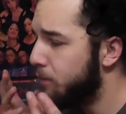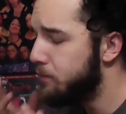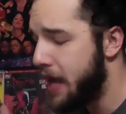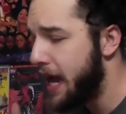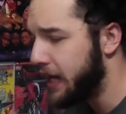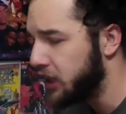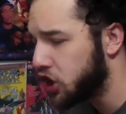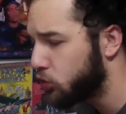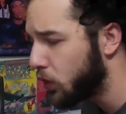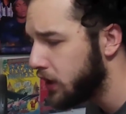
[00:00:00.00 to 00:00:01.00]
man, it
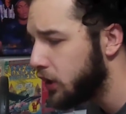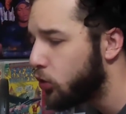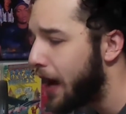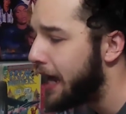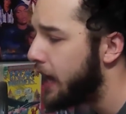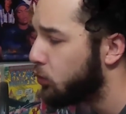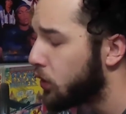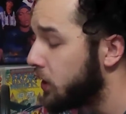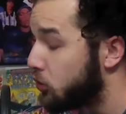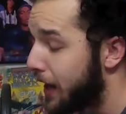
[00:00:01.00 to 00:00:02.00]
just really gra- it
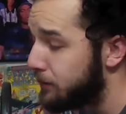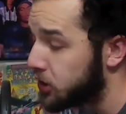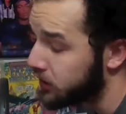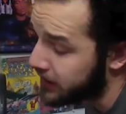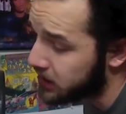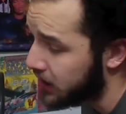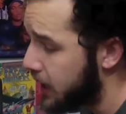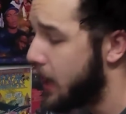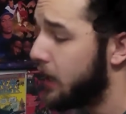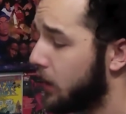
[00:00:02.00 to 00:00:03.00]
really grabbed your attention.
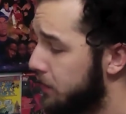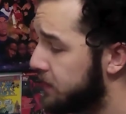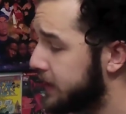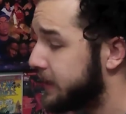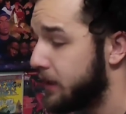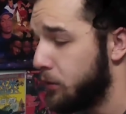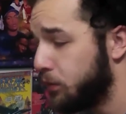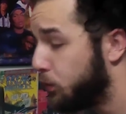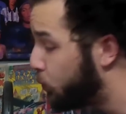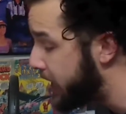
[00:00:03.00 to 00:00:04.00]
I, I love this. That
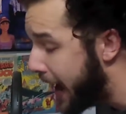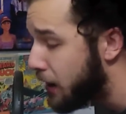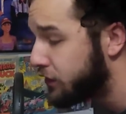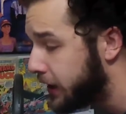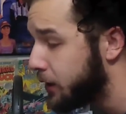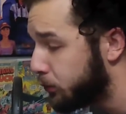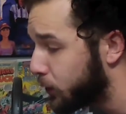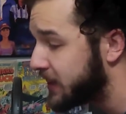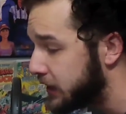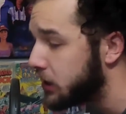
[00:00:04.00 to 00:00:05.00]
we have to get
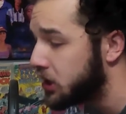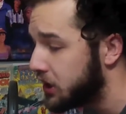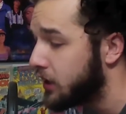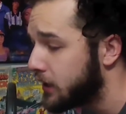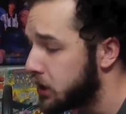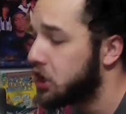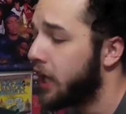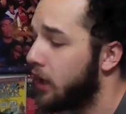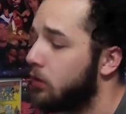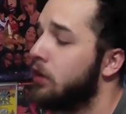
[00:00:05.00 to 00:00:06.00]
more CNG on this
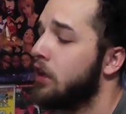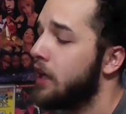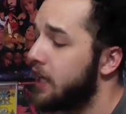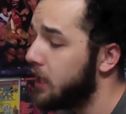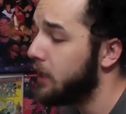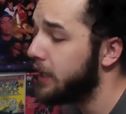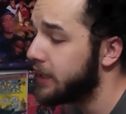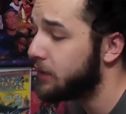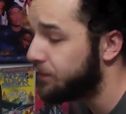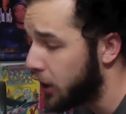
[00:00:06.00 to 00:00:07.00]
channel. He
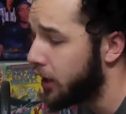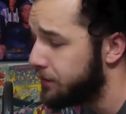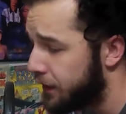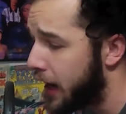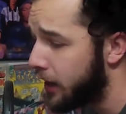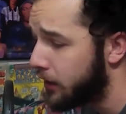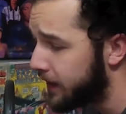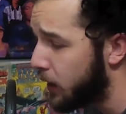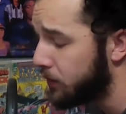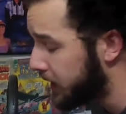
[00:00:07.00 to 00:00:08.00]
is fucking fire.
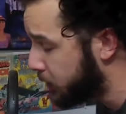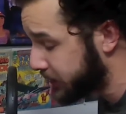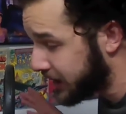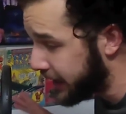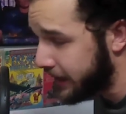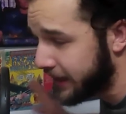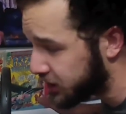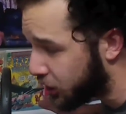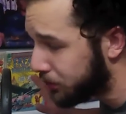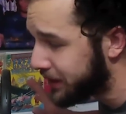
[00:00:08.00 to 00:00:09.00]
That that was lit.
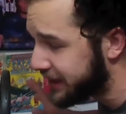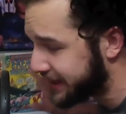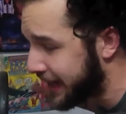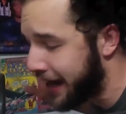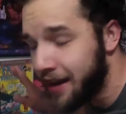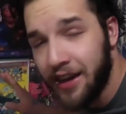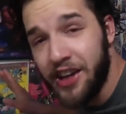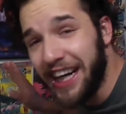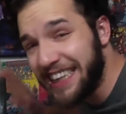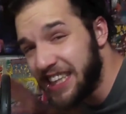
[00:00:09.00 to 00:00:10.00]
That's all I'm gonna say.
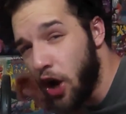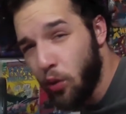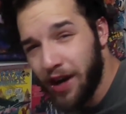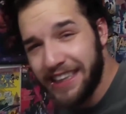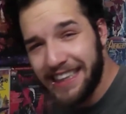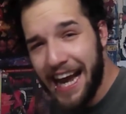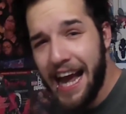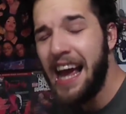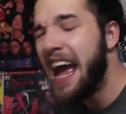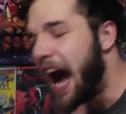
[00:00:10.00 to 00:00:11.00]
You guys know where it's
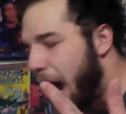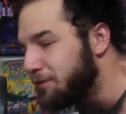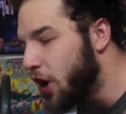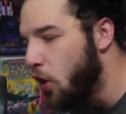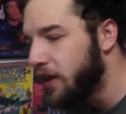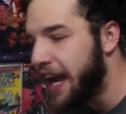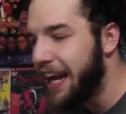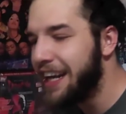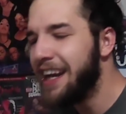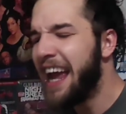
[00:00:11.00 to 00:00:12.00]
at. I'm Cult
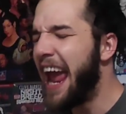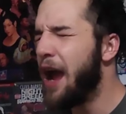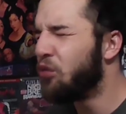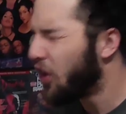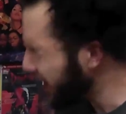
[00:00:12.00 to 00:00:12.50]
Canon, and